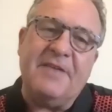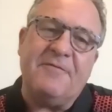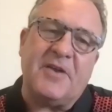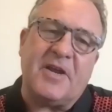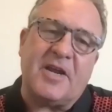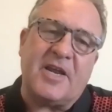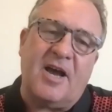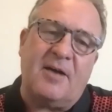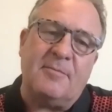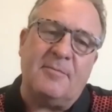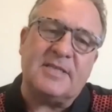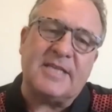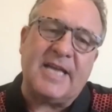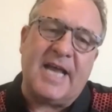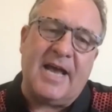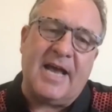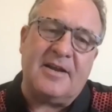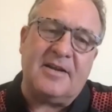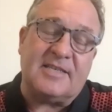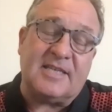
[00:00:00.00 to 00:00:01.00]
if it comes
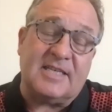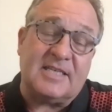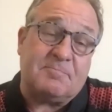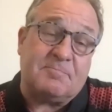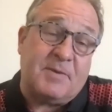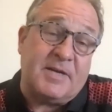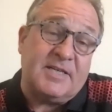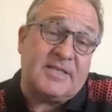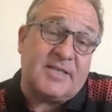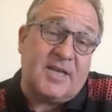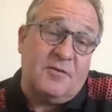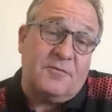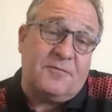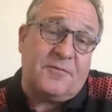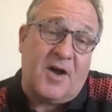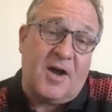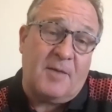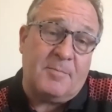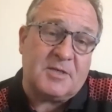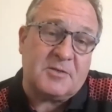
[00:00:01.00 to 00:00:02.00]
down, as it's been so
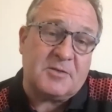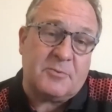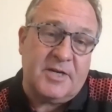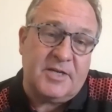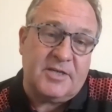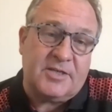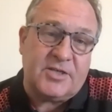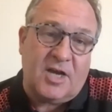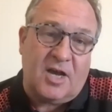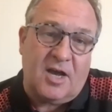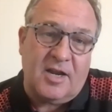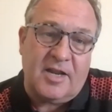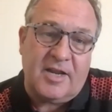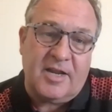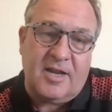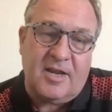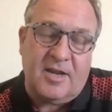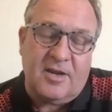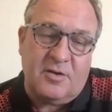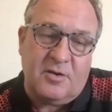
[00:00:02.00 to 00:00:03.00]
far, between
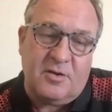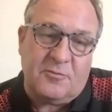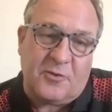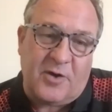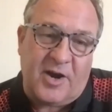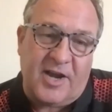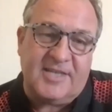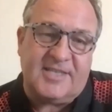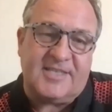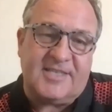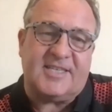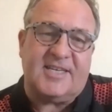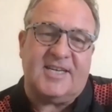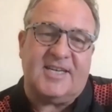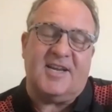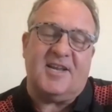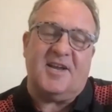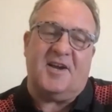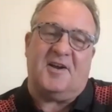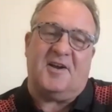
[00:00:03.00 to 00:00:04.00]
Charlie, who you've raced
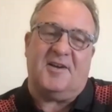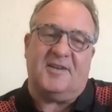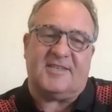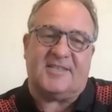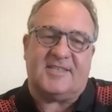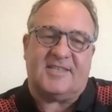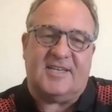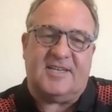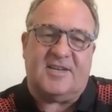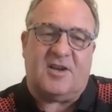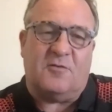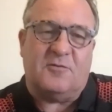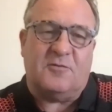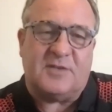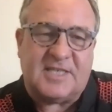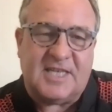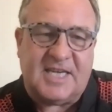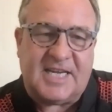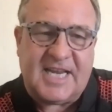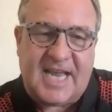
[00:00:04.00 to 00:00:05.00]
in karts, and
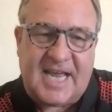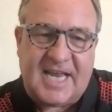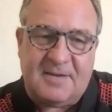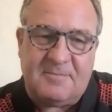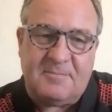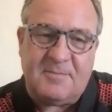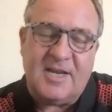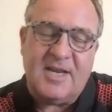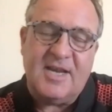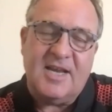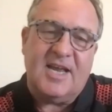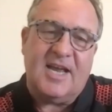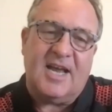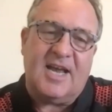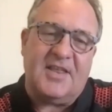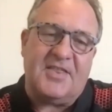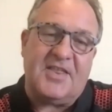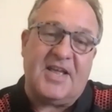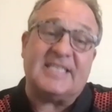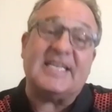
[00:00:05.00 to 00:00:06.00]
obviously Callum,
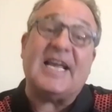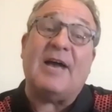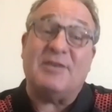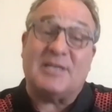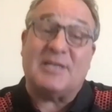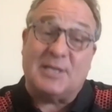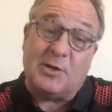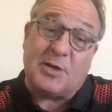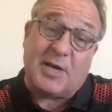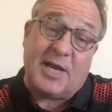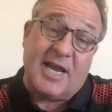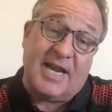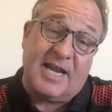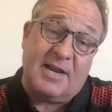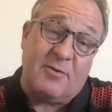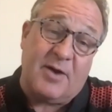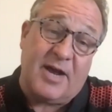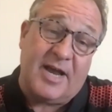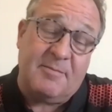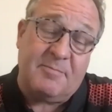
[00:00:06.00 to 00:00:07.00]
that's how it's looking
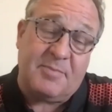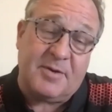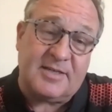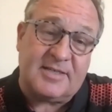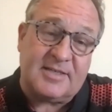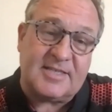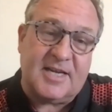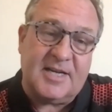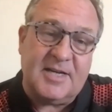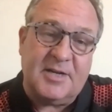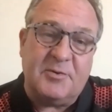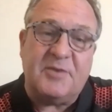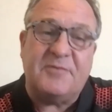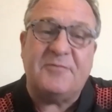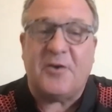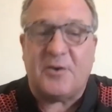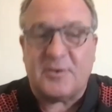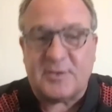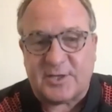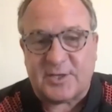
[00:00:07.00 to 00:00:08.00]
anyway. But Louis
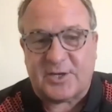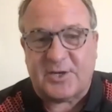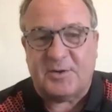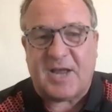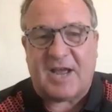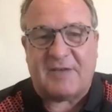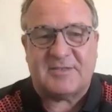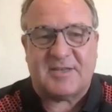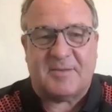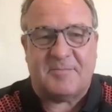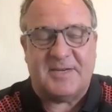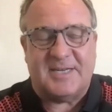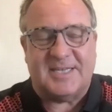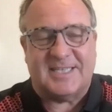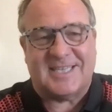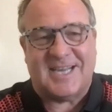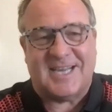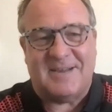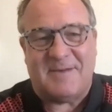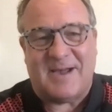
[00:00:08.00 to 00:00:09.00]
Foster could have something to
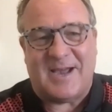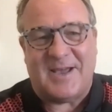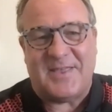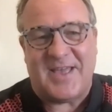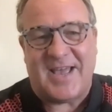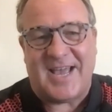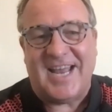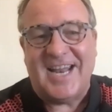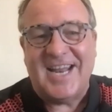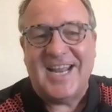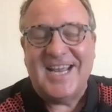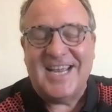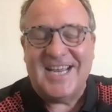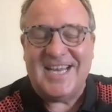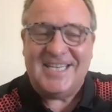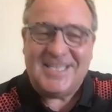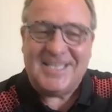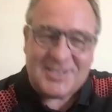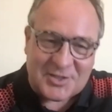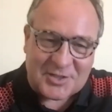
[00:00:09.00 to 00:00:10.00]
say about that.
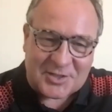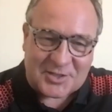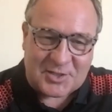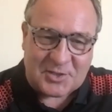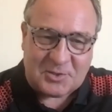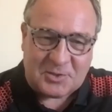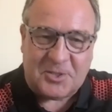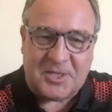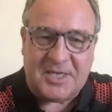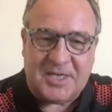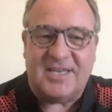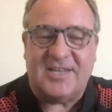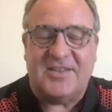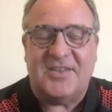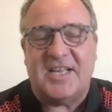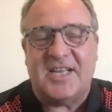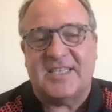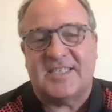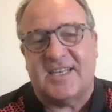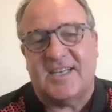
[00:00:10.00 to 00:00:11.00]
He's just joined, and
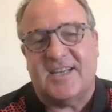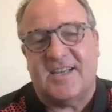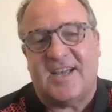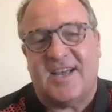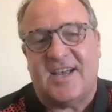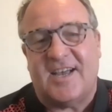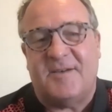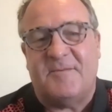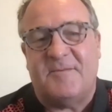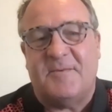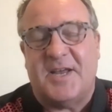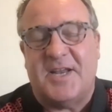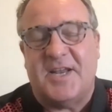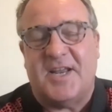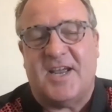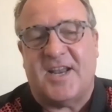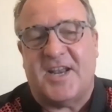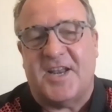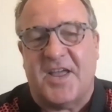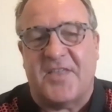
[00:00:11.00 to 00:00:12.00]
there's
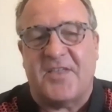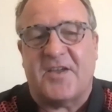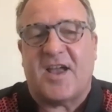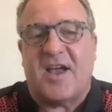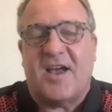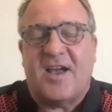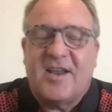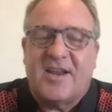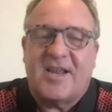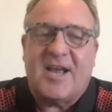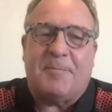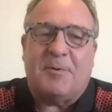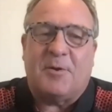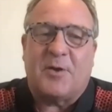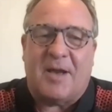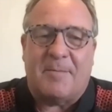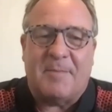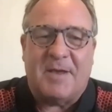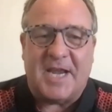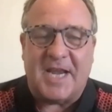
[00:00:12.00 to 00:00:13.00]
another couple
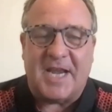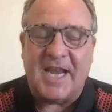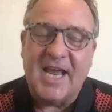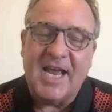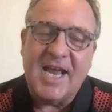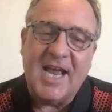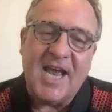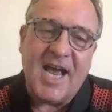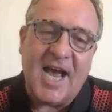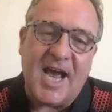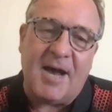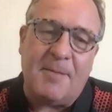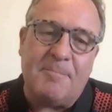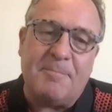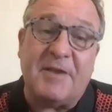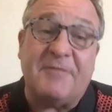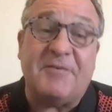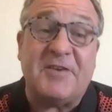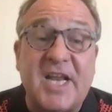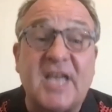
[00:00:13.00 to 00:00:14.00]
coming.
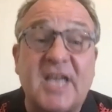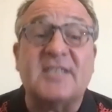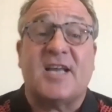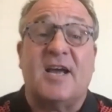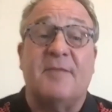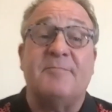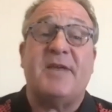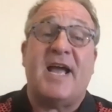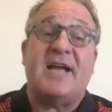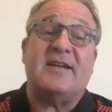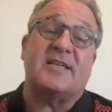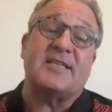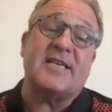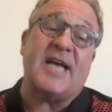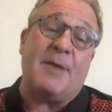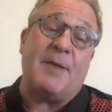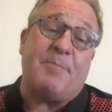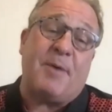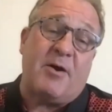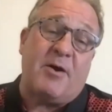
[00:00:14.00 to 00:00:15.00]
But if it does come down to
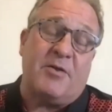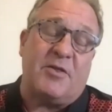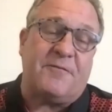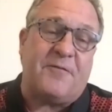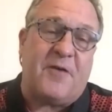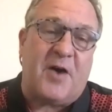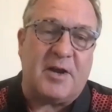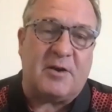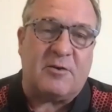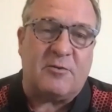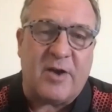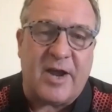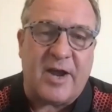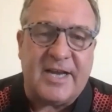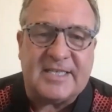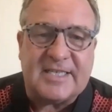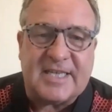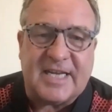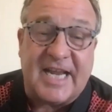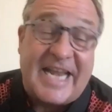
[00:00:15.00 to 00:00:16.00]
Taupo in the final
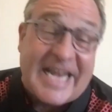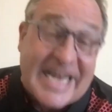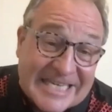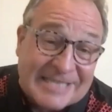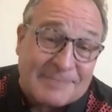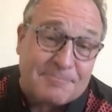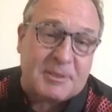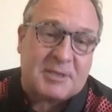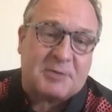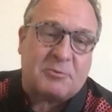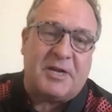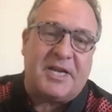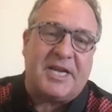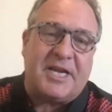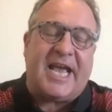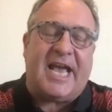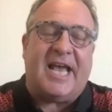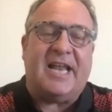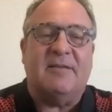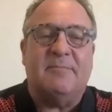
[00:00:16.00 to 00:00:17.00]
race, and it is between
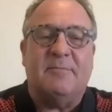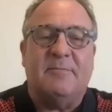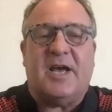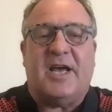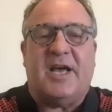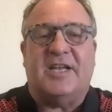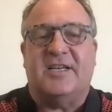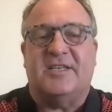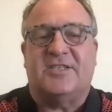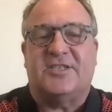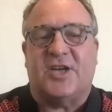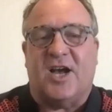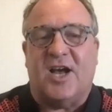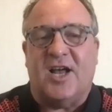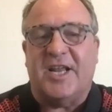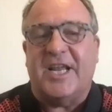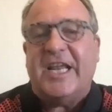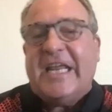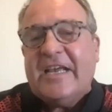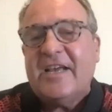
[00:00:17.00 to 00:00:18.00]
Callum and
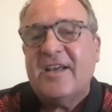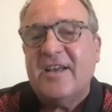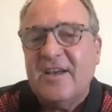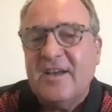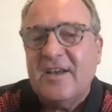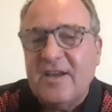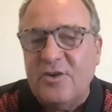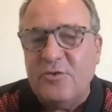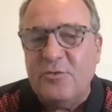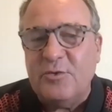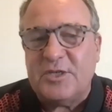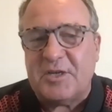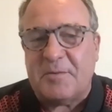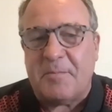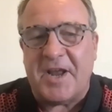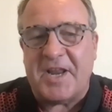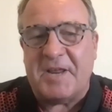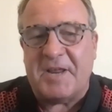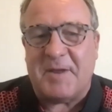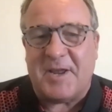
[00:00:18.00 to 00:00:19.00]
Charlie, who would your
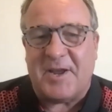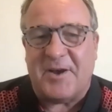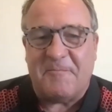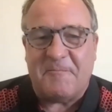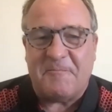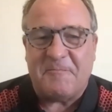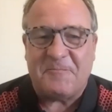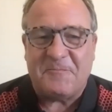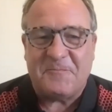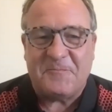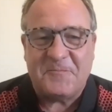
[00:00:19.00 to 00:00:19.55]
money be on?